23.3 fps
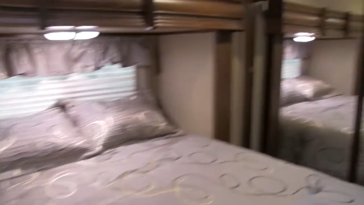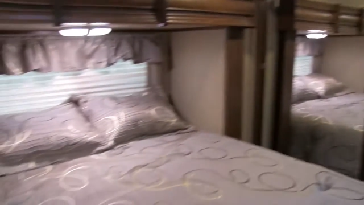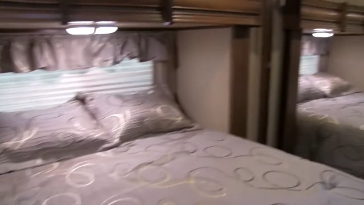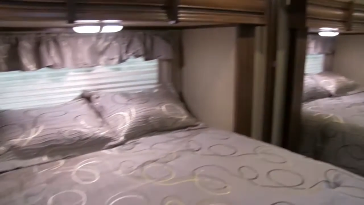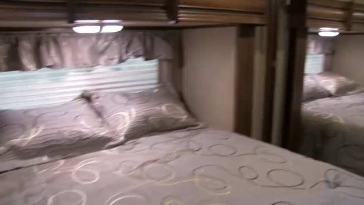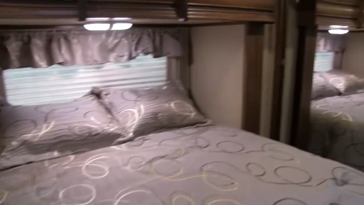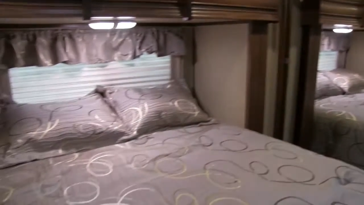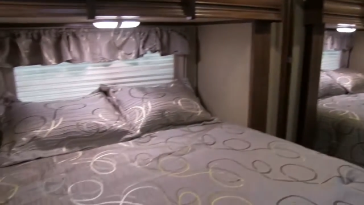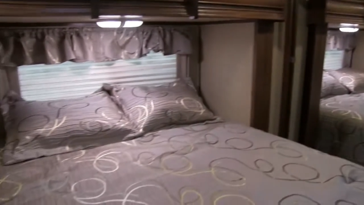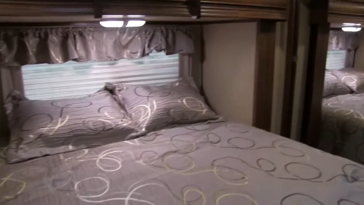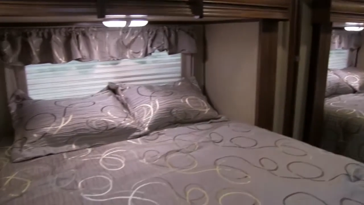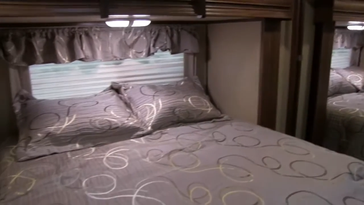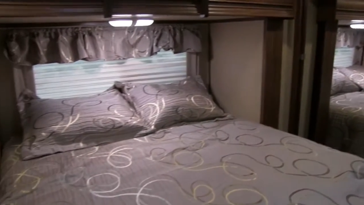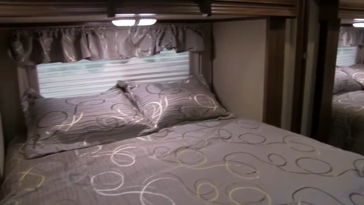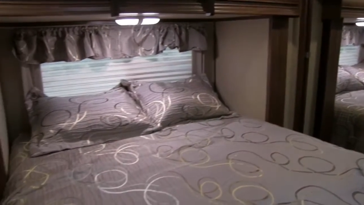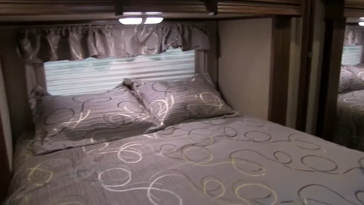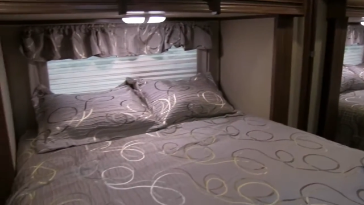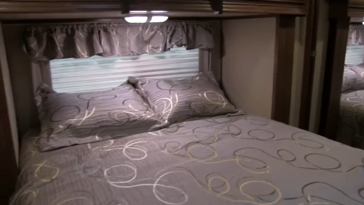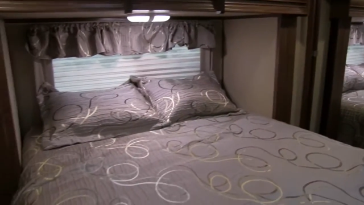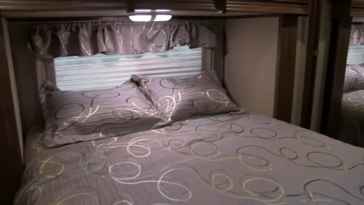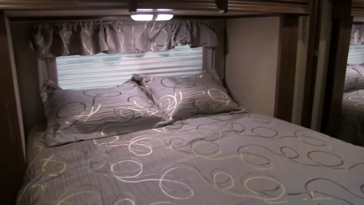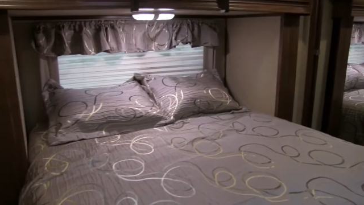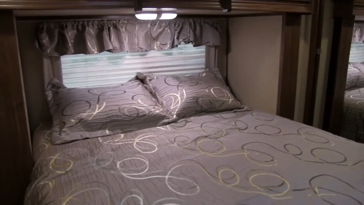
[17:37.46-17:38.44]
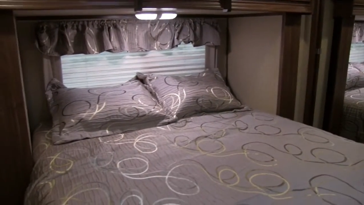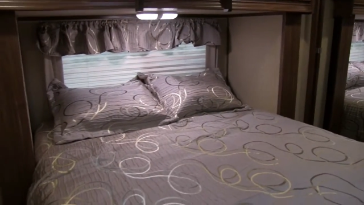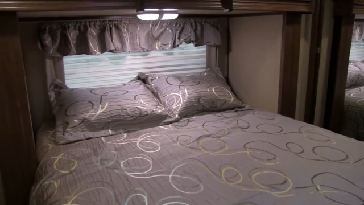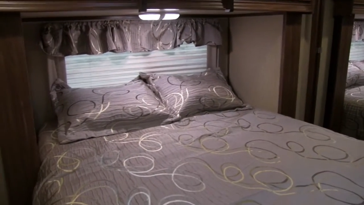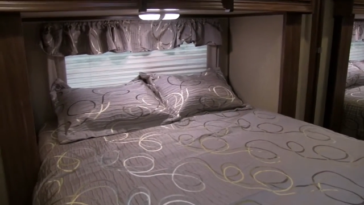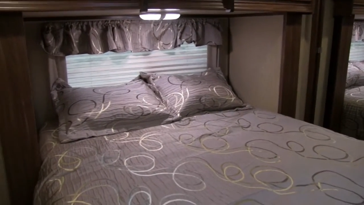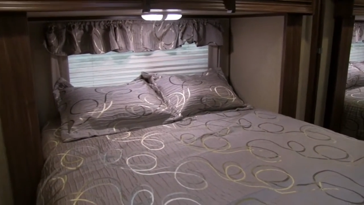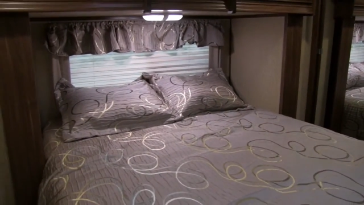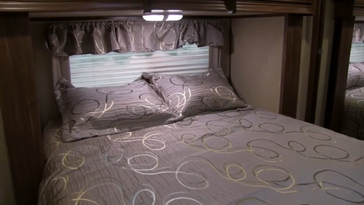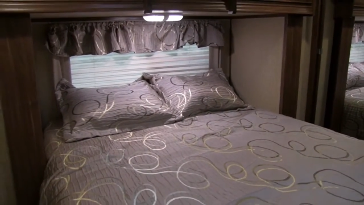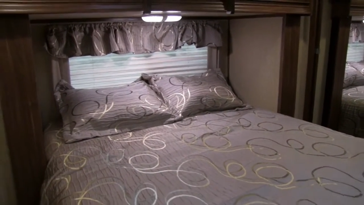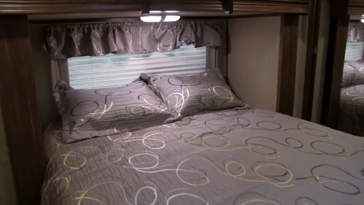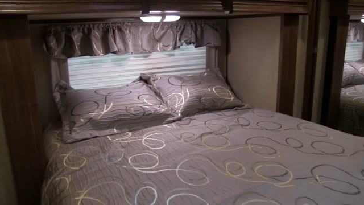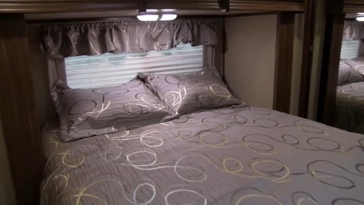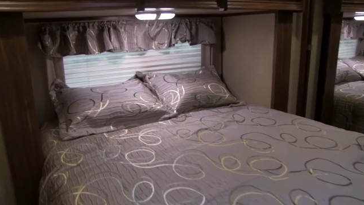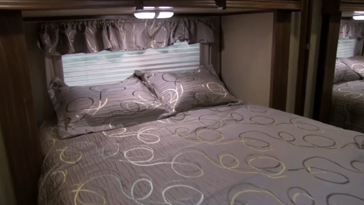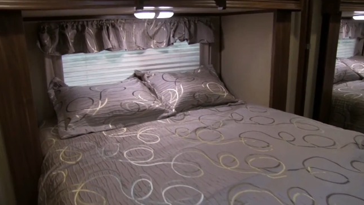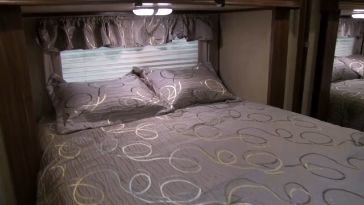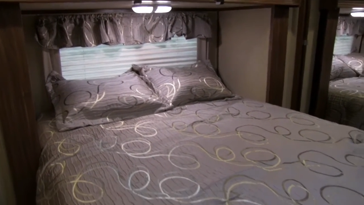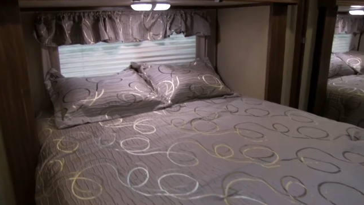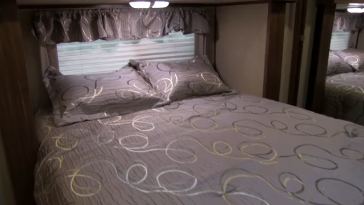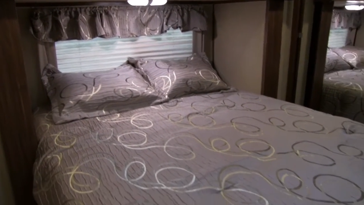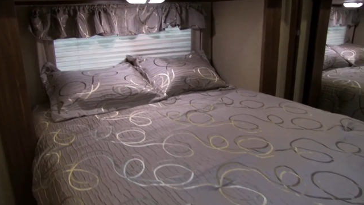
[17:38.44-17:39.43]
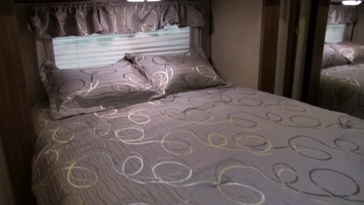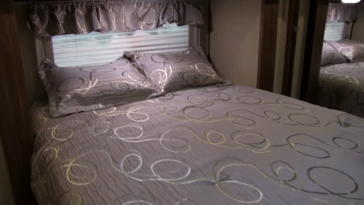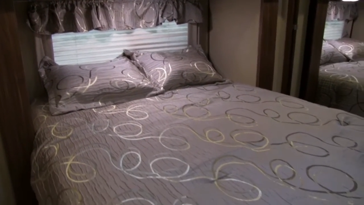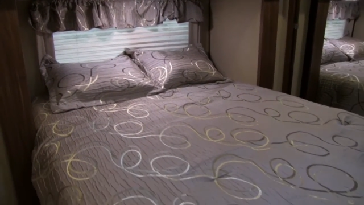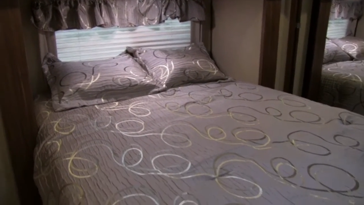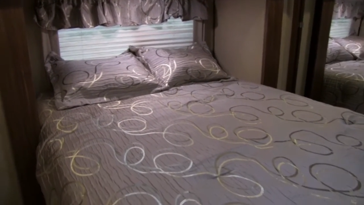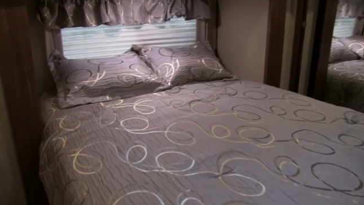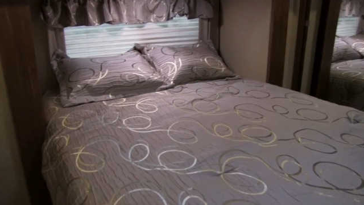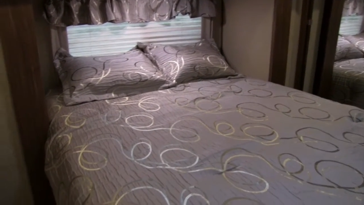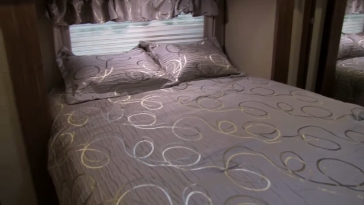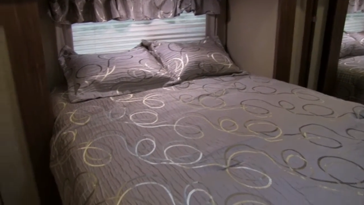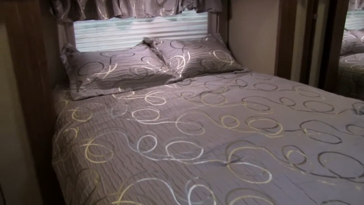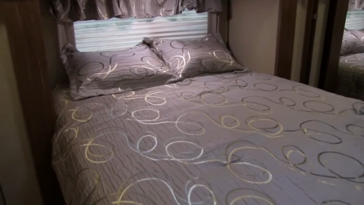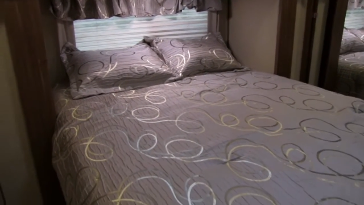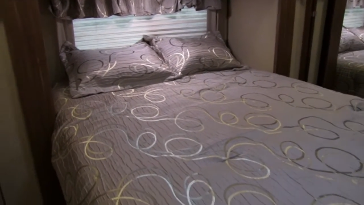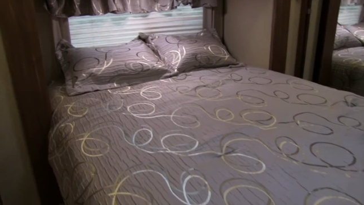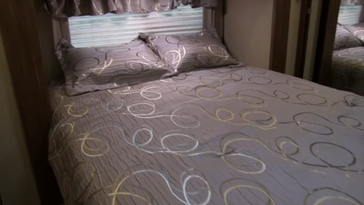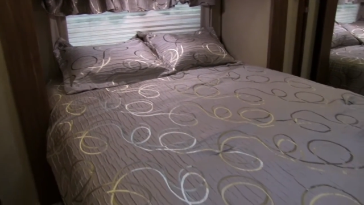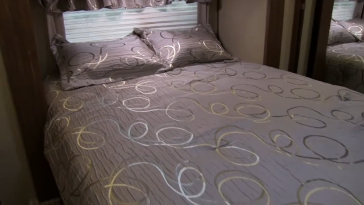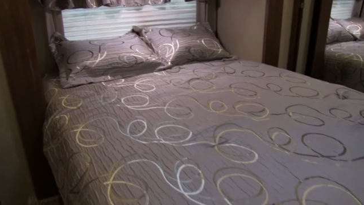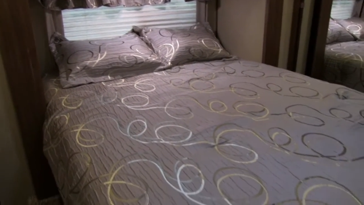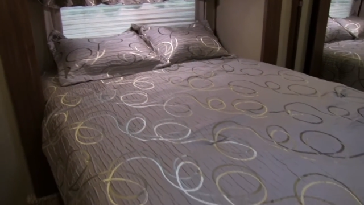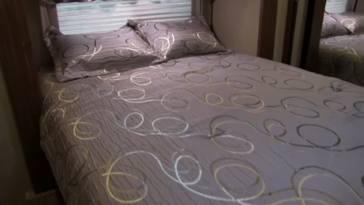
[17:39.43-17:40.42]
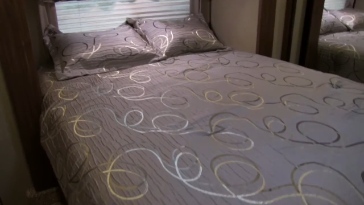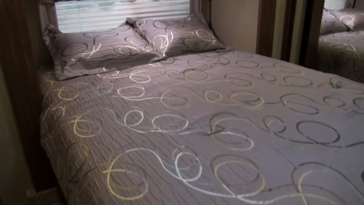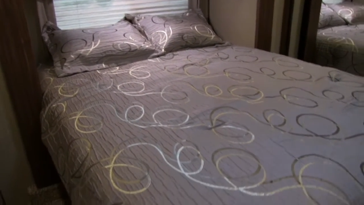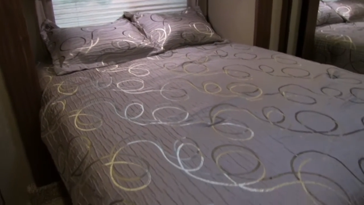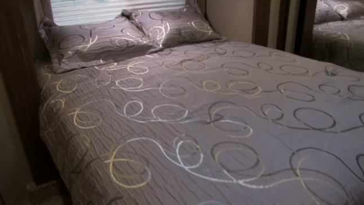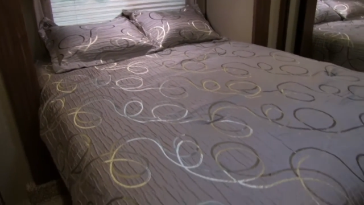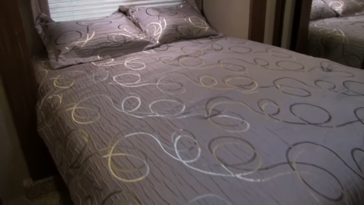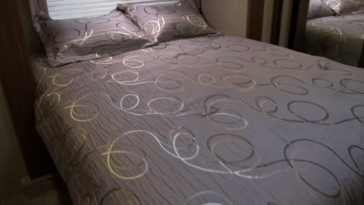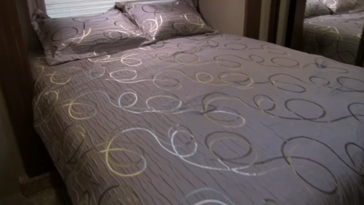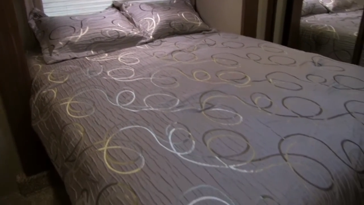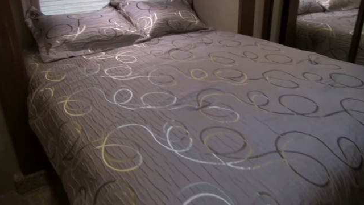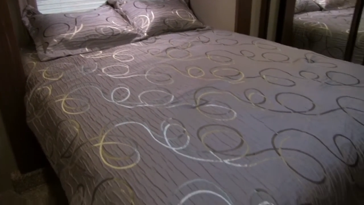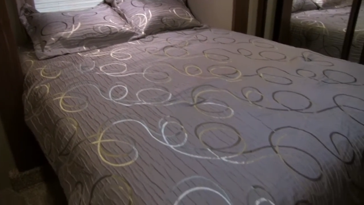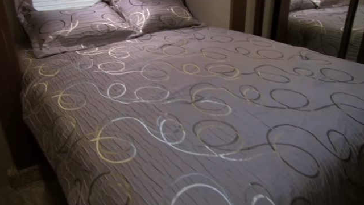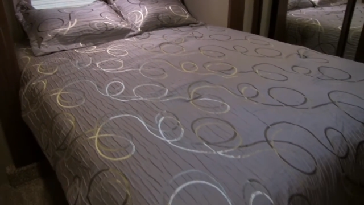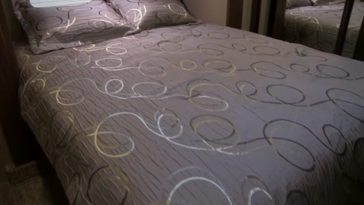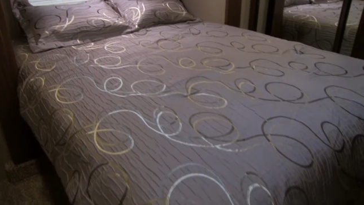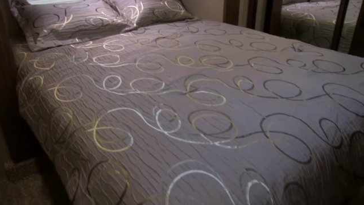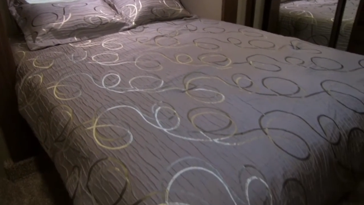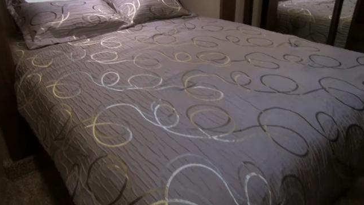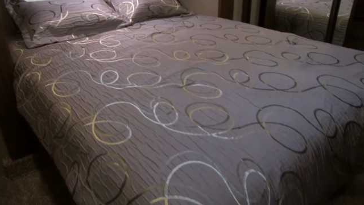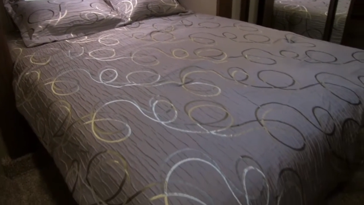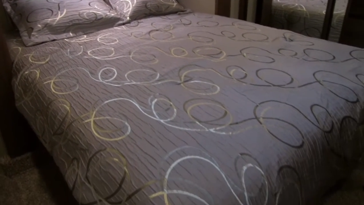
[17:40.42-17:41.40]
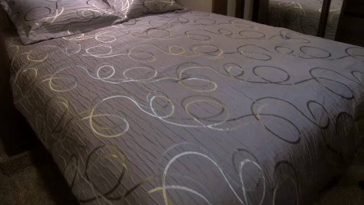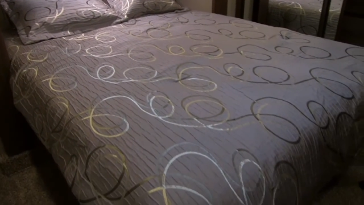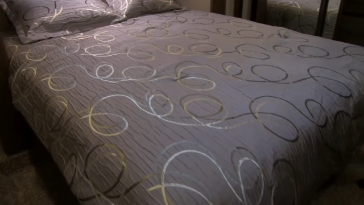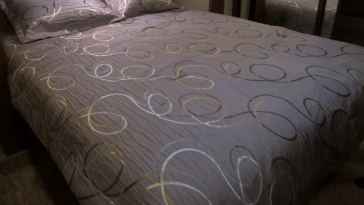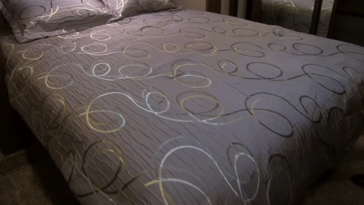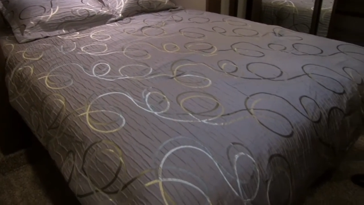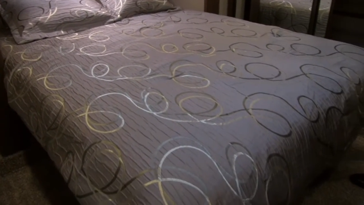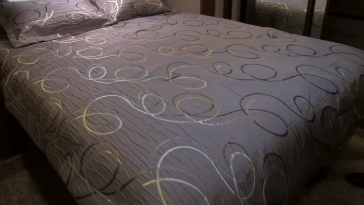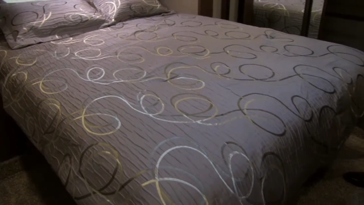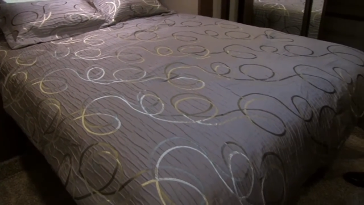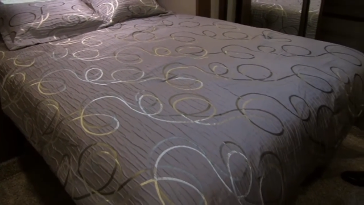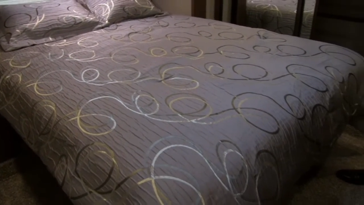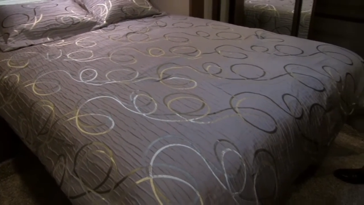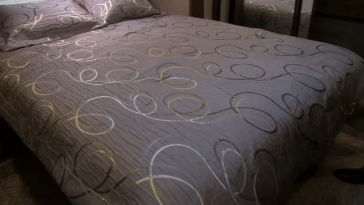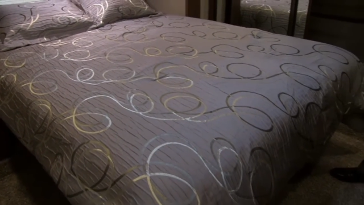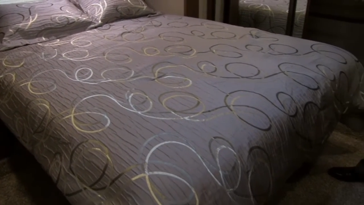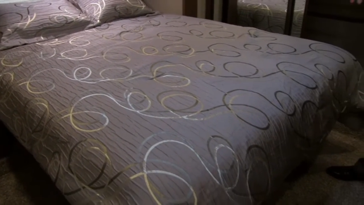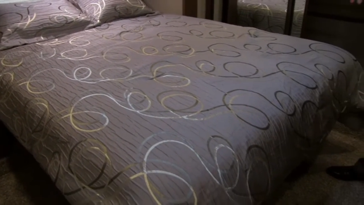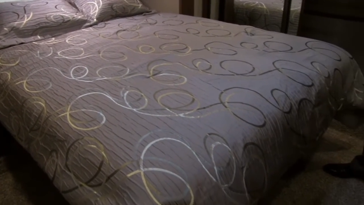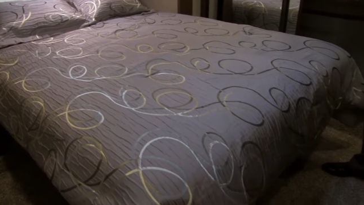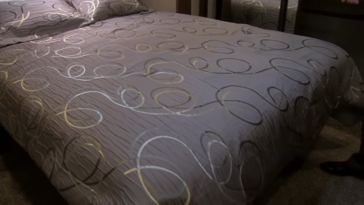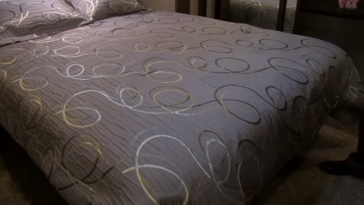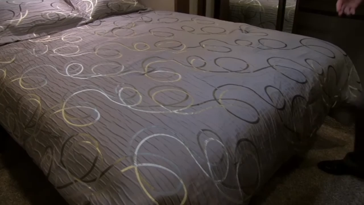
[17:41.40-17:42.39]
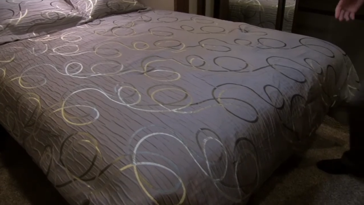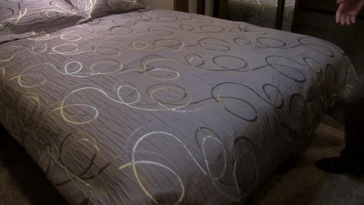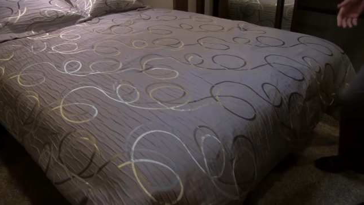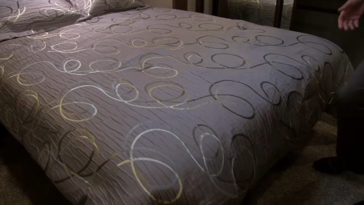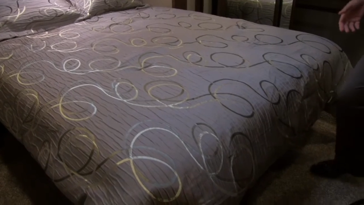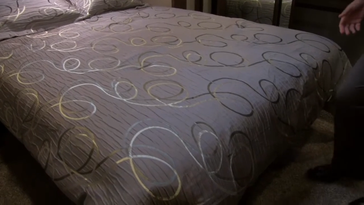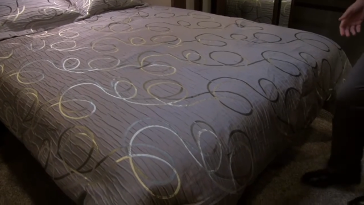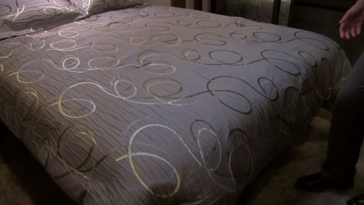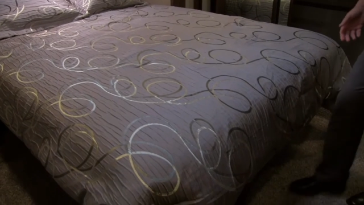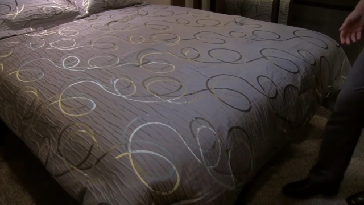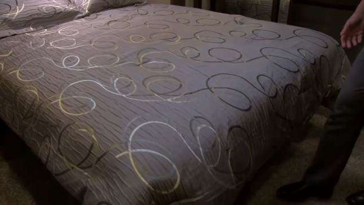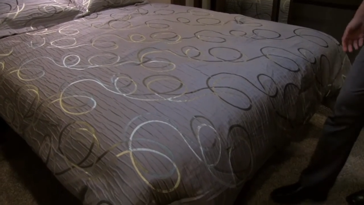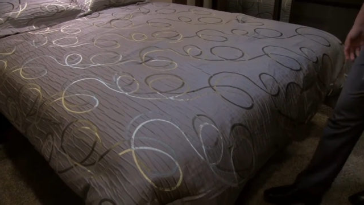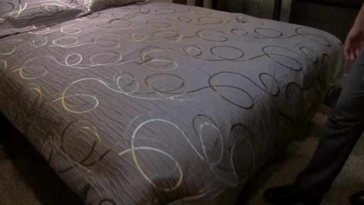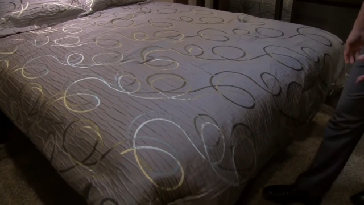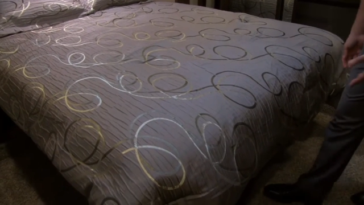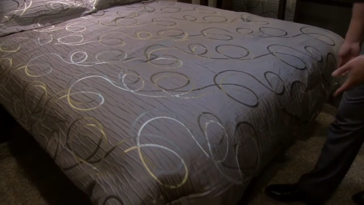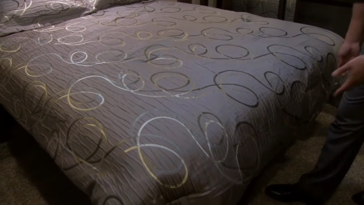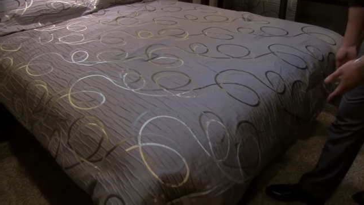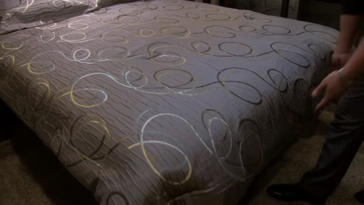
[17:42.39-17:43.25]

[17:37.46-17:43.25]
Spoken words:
Nobody's mouth can be seen.